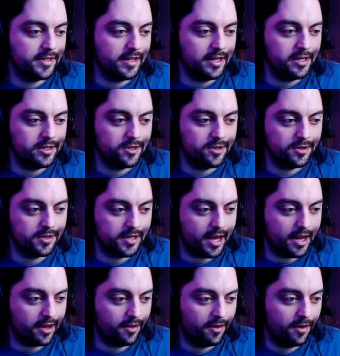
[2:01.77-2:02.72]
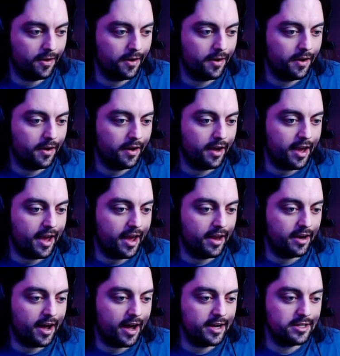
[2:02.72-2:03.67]
Easter sale.
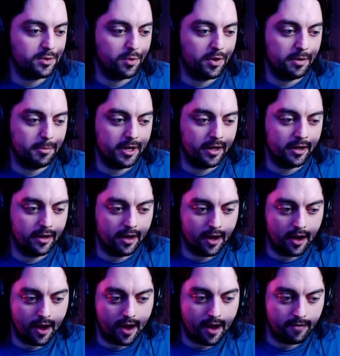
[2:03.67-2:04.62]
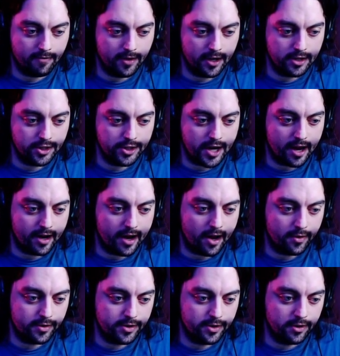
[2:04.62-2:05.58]
And I just want to have a shout
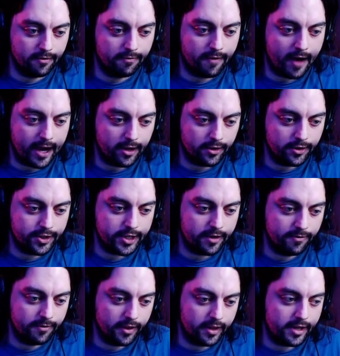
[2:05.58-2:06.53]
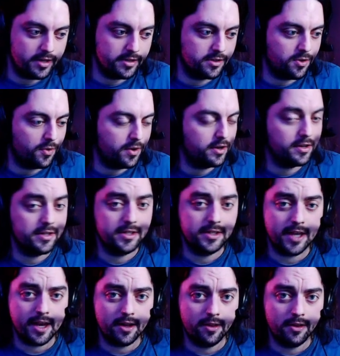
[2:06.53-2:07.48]
out to the Vital Shift that is going on
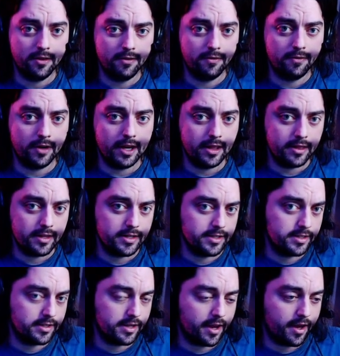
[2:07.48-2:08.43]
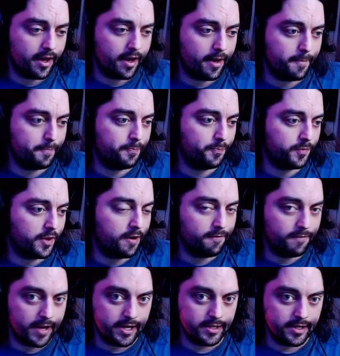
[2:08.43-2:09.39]
sale in this
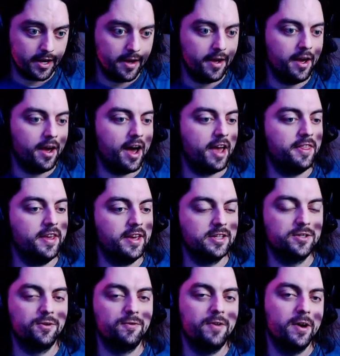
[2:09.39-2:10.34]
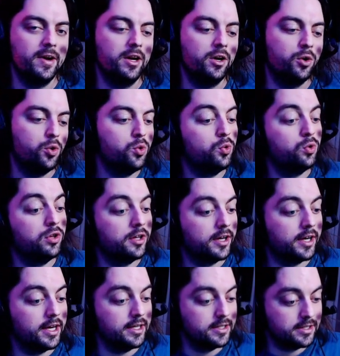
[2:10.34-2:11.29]
event. I think it's a very cool
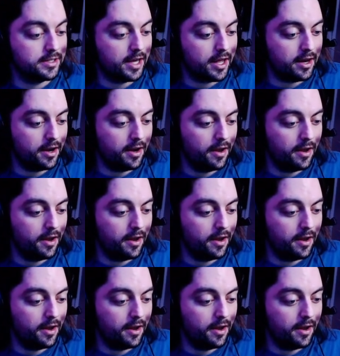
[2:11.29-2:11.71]
looking skin